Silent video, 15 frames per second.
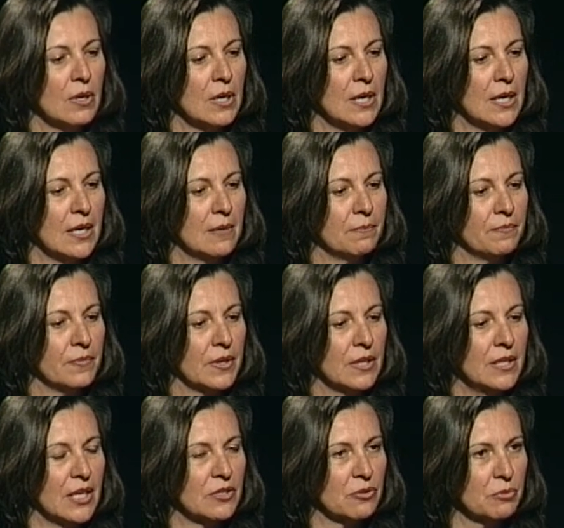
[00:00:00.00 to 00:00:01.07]

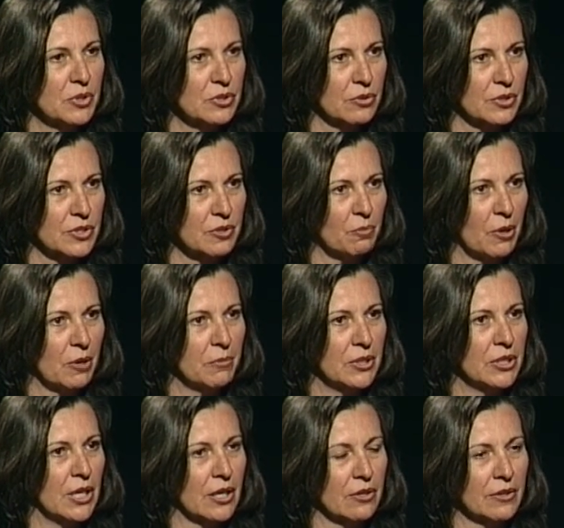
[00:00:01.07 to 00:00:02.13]
Natural Resource Department
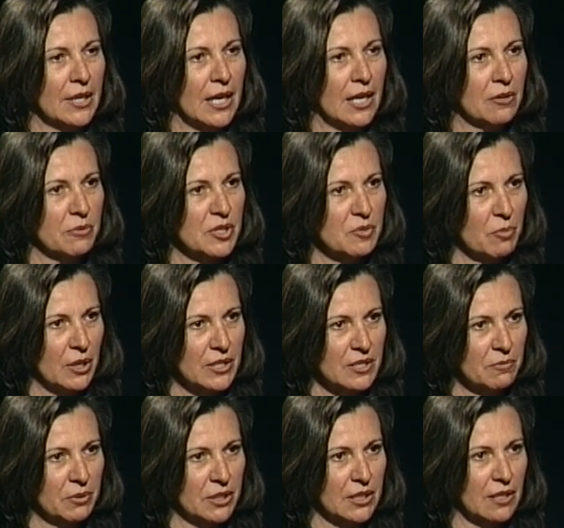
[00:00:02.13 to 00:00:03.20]
not only had a
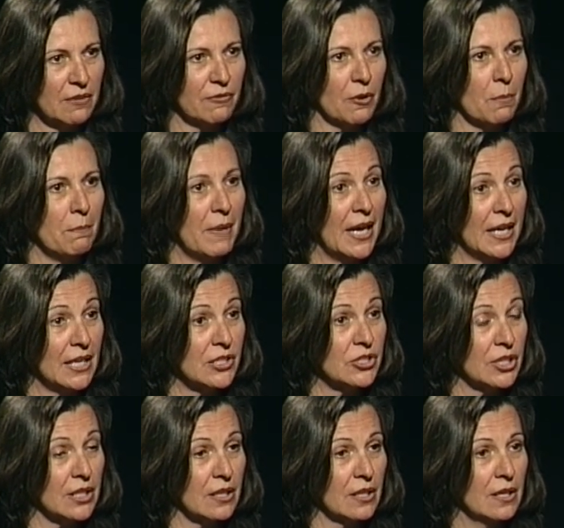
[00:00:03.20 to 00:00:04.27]
responsibility for
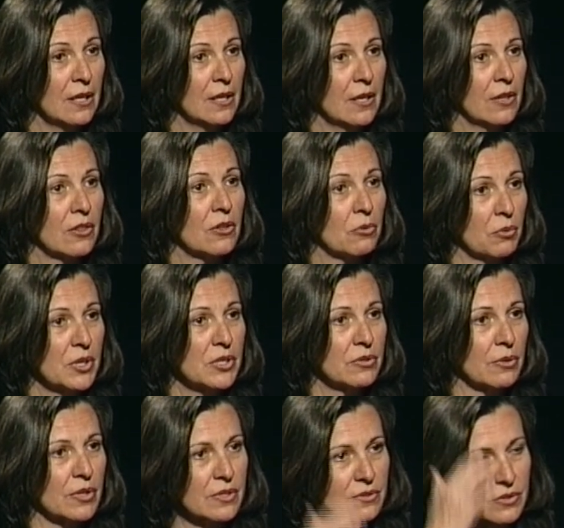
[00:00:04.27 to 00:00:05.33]
managing the
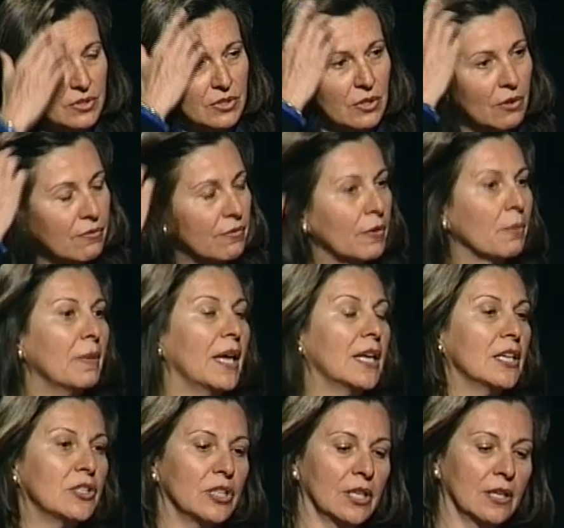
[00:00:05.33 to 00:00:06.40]
resource, so for
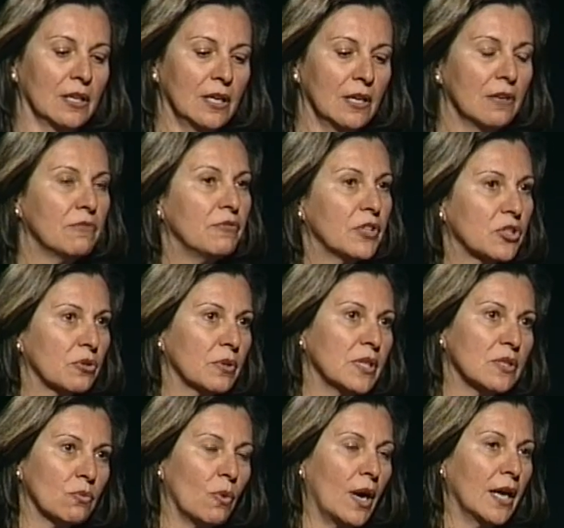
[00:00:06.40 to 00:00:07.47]
managing
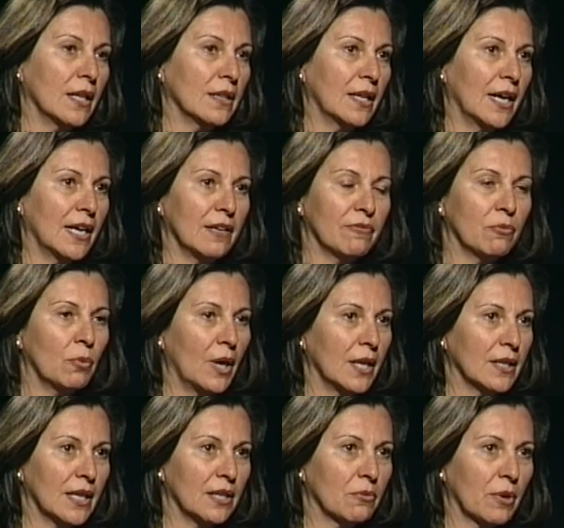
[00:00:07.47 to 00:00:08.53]
fisheries, wildlife,
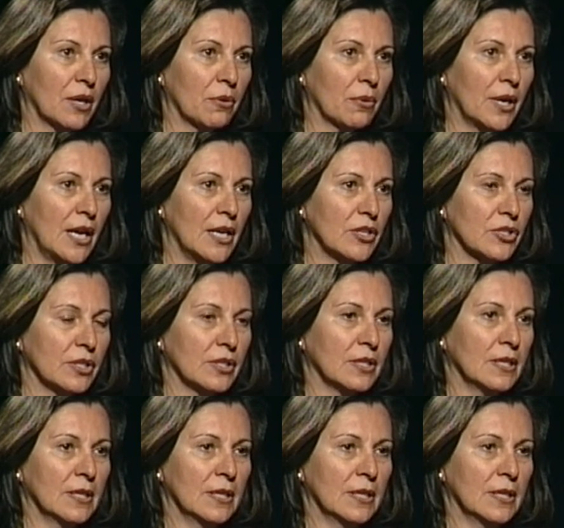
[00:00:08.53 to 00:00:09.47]
wildland recreation,